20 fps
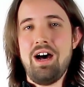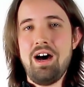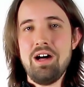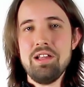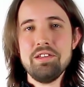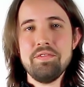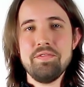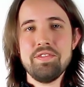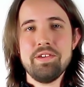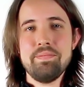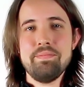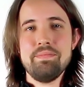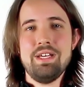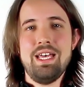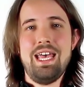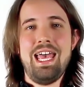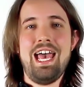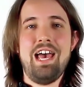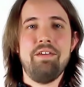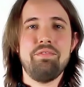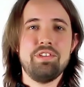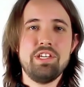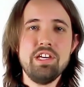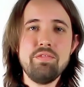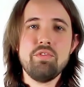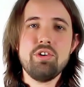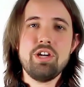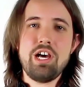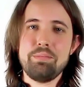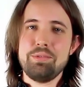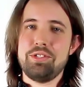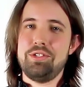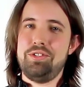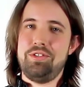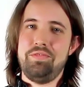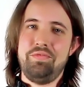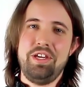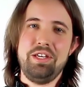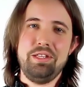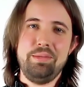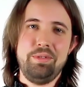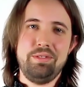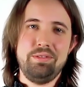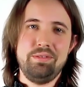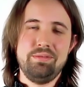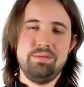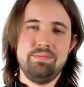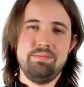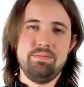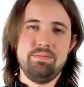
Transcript: all of them have different options available.